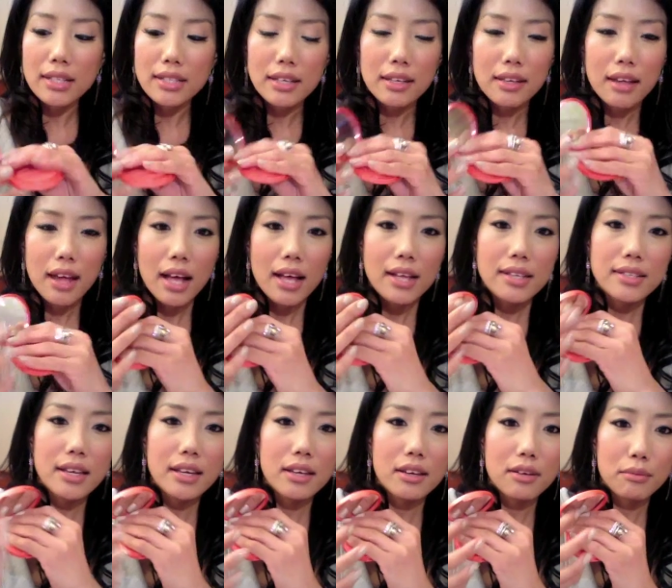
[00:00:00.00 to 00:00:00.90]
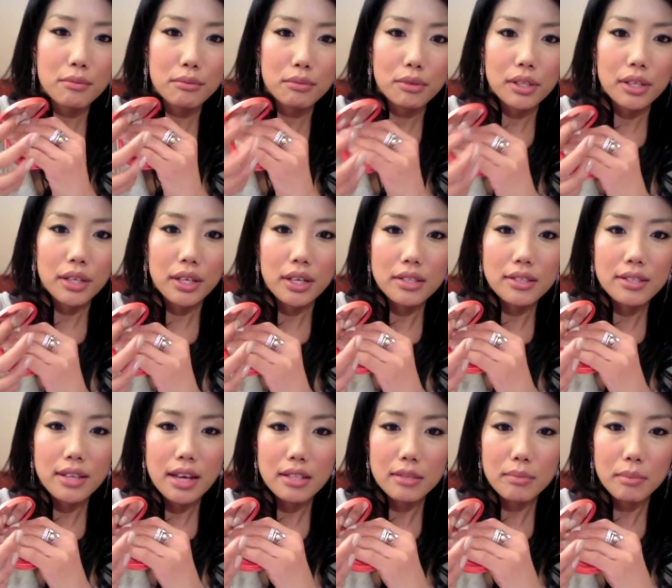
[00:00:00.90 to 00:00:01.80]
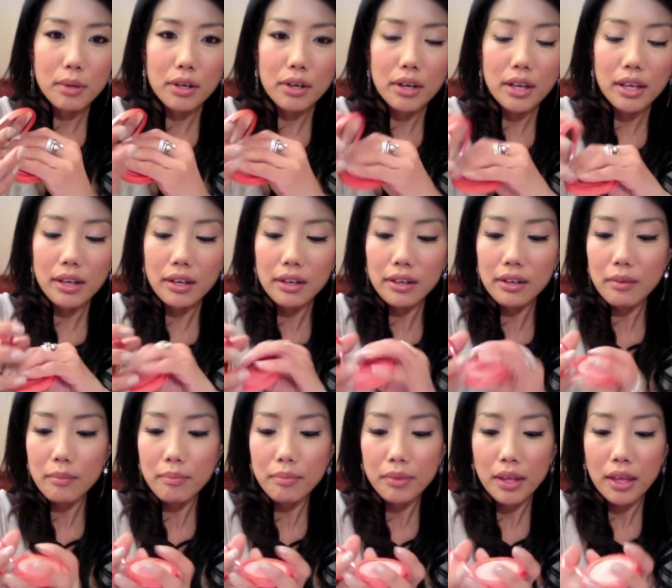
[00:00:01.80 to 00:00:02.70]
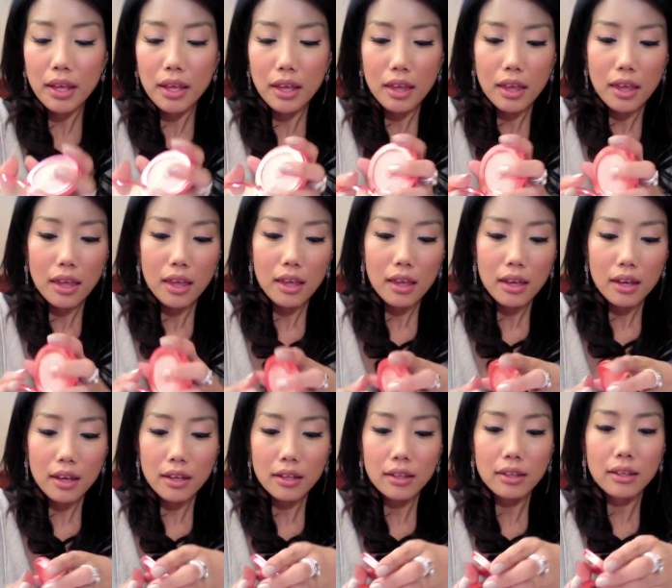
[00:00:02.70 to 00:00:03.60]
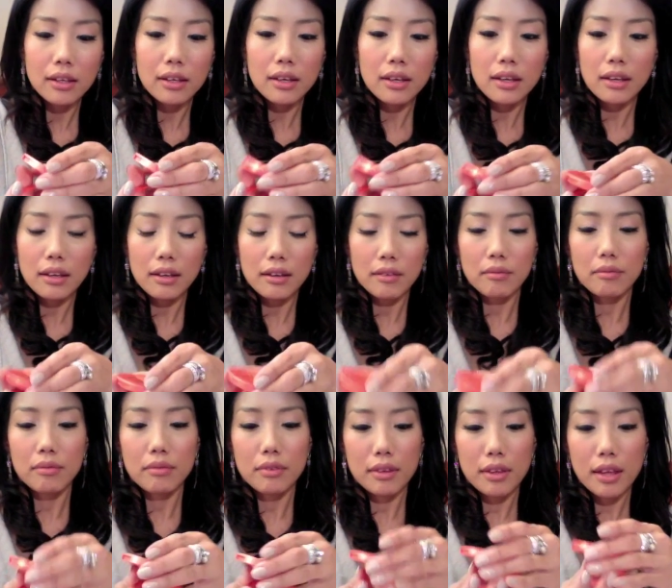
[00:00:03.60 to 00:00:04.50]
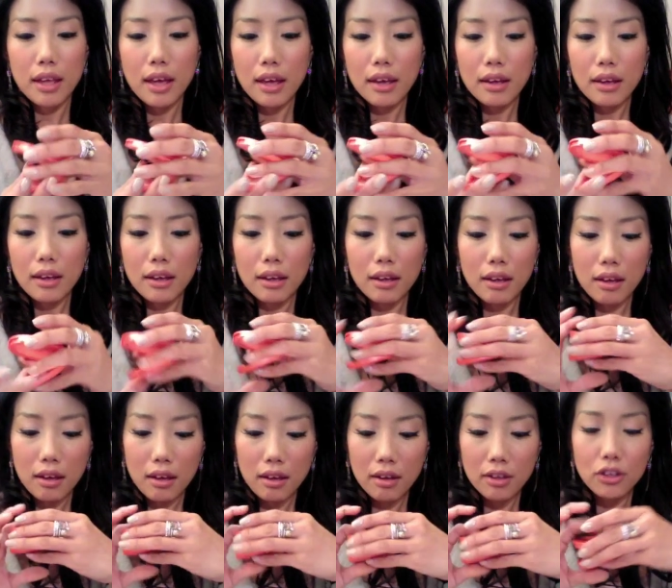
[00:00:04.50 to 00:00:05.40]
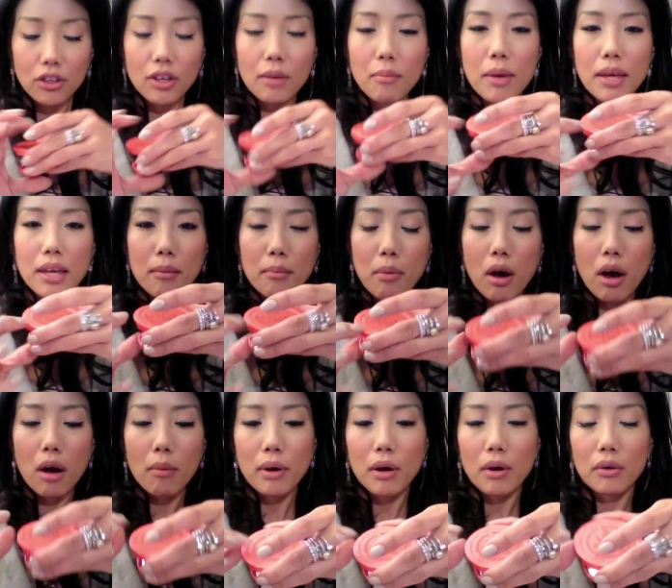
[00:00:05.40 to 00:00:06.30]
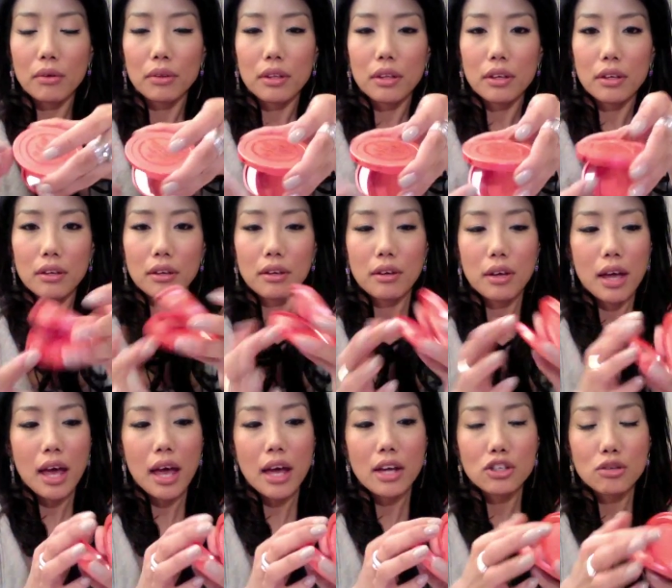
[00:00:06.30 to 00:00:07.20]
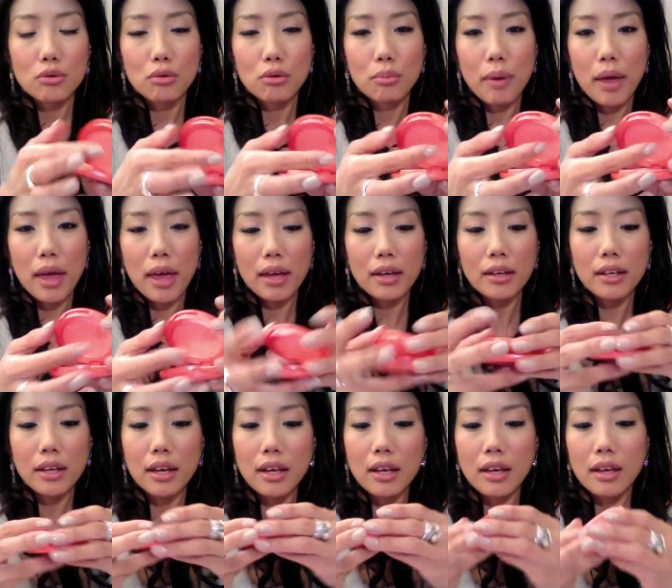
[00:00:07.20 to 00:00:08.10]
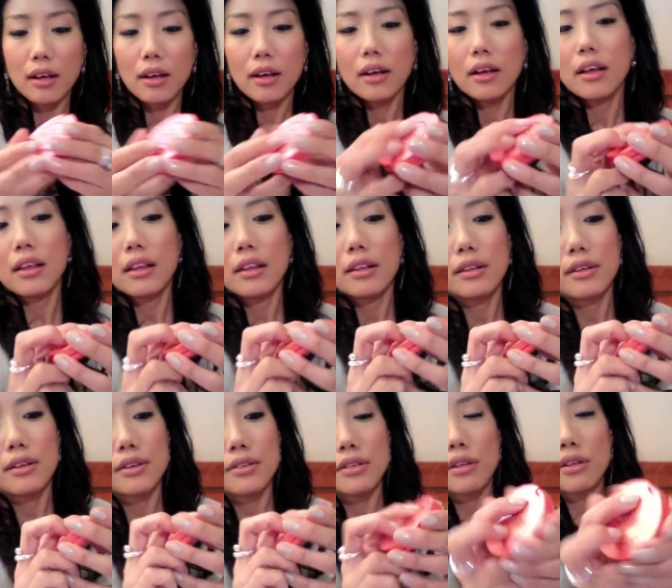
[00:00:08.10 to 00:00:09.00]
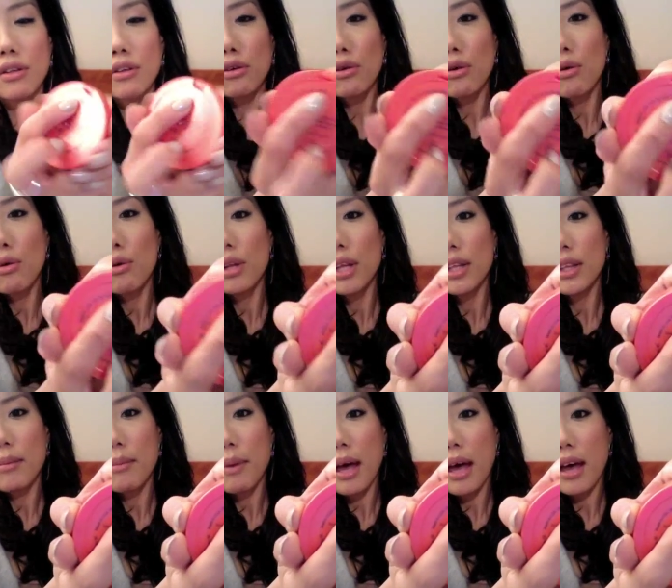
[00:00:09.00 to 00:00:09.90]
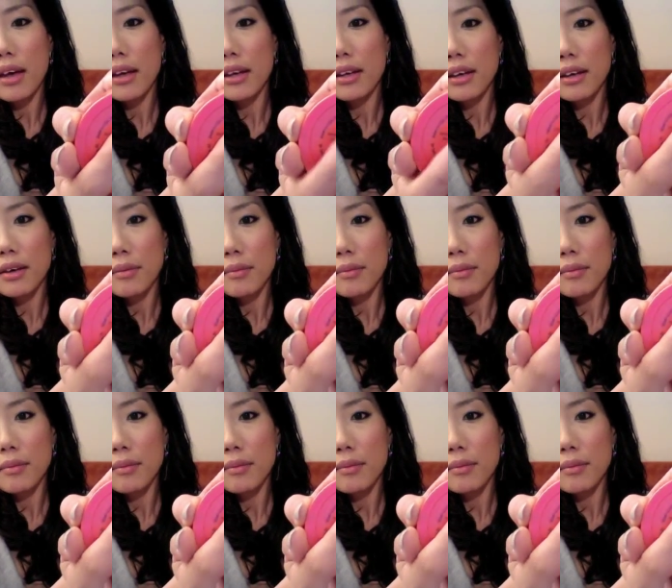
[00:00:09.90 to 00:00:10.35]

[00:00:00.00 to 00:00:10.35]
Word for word: it has like a really good size mirror here and uh, you can make it pop out the actual pan there's a little hole at the back